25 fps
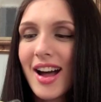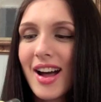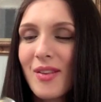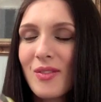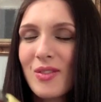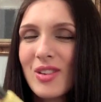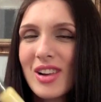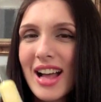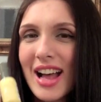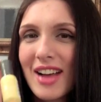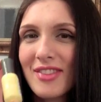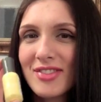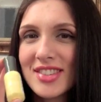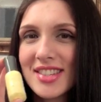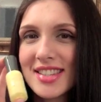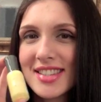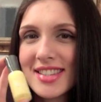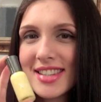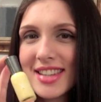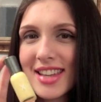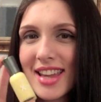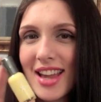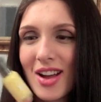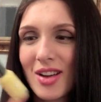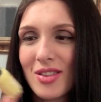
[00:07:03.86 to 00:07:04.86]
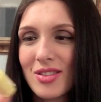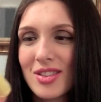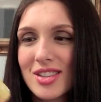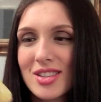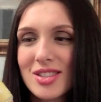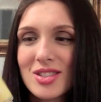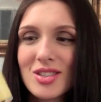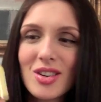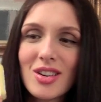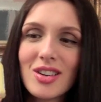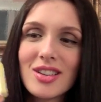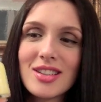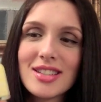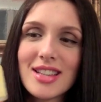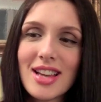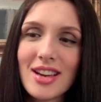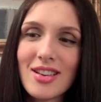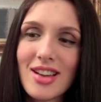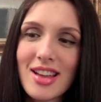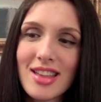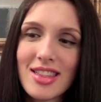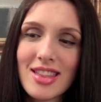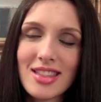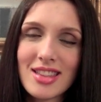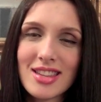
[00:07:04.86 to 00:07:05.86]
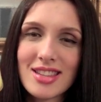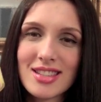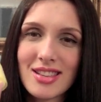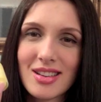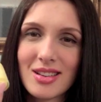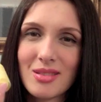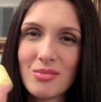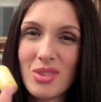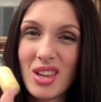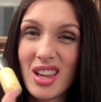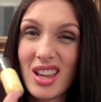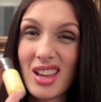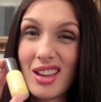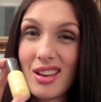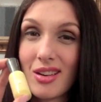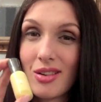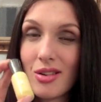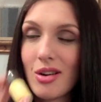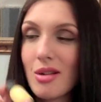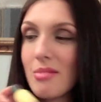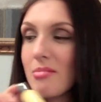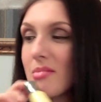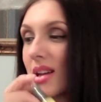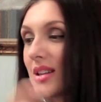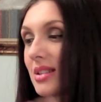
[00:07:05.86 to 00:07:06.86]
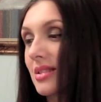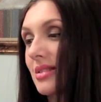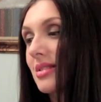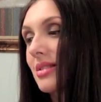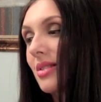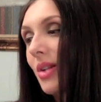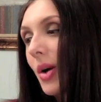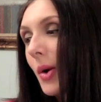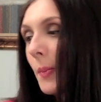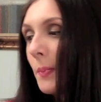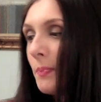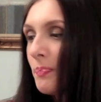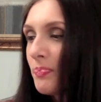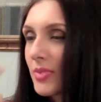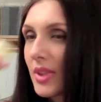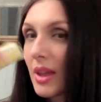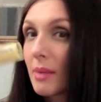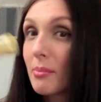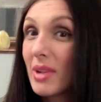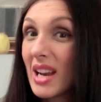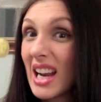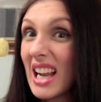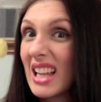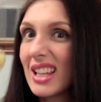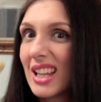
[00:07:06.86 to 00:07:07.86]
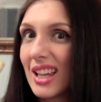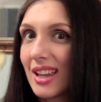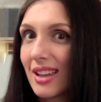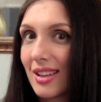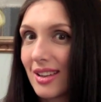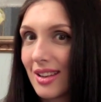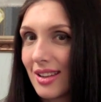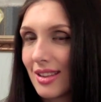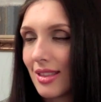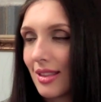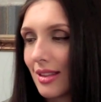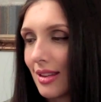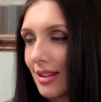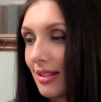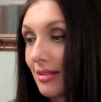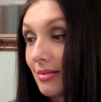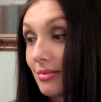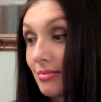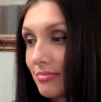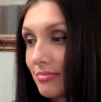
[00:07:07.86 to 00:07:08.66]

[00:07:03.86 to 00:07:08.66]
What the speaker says: We'll have to see how this turns out. I think this could be a hit or a miss, so, but I like it in the